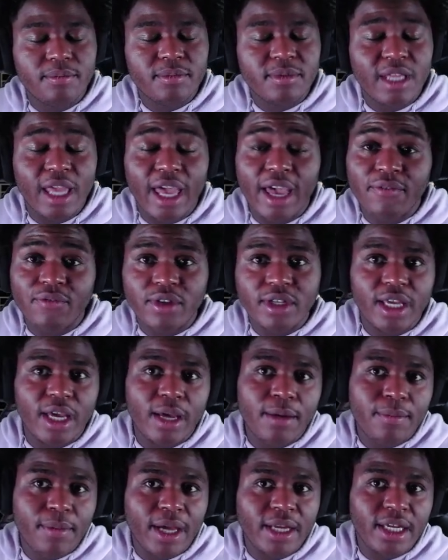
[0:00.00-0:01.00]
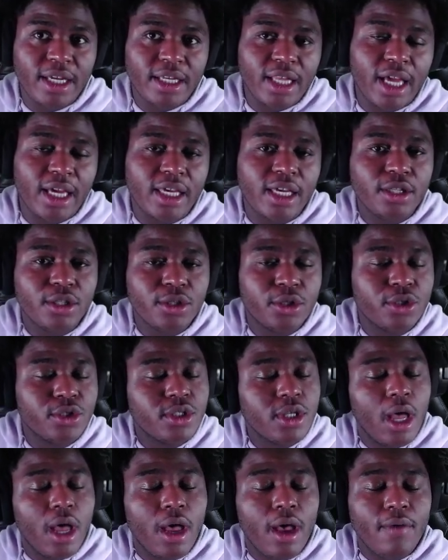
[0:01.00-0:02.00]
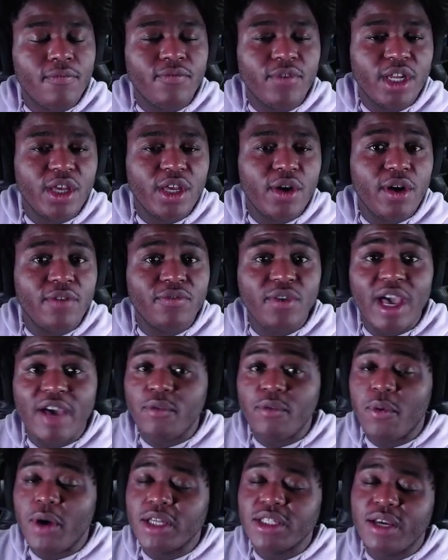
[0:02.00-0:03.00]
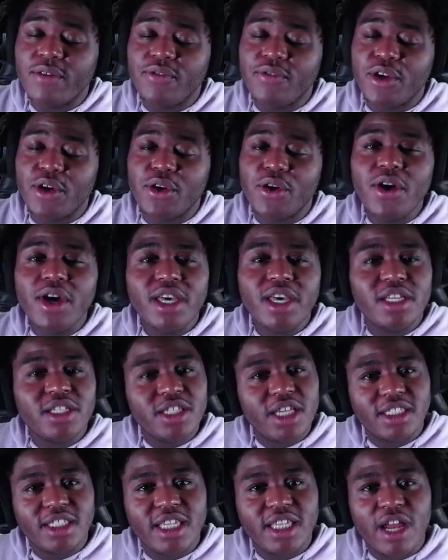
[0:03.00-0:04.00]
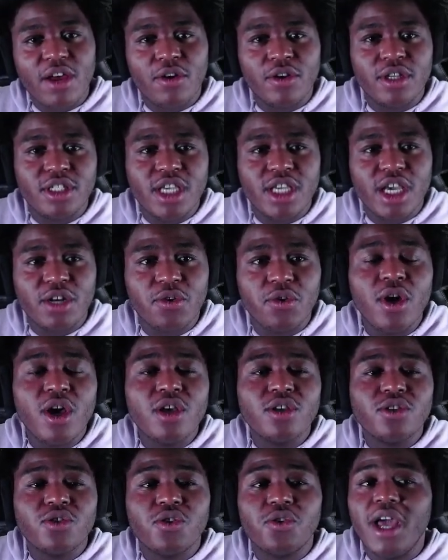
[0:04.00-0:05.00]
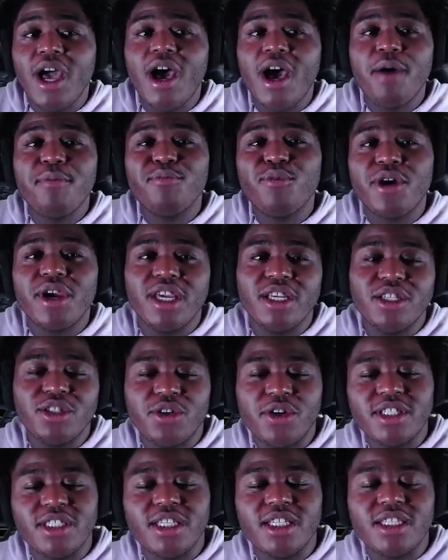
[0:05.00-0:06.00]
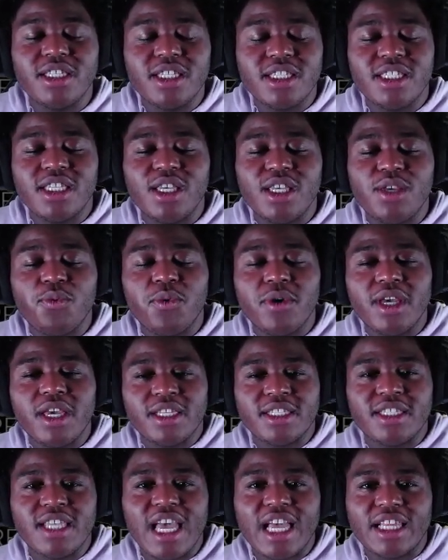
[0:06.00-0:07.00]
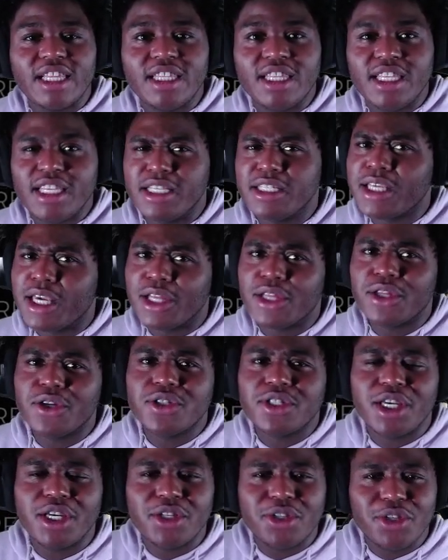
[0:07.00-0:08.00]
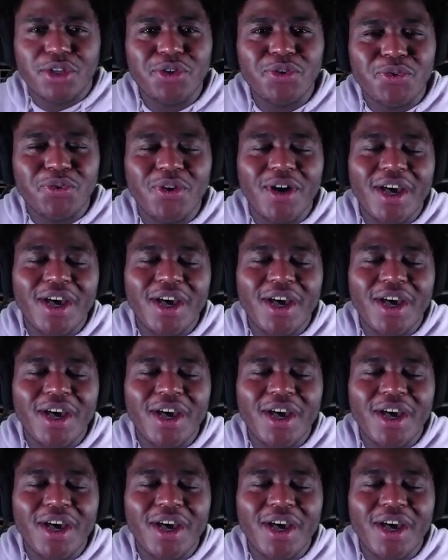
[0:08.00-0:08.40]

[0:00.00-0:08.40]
every Dead by Daylight killers video. If you haven't watched that video, go ahead and check that out on the channel. So now I'm more interested to see what exactly these killers can do.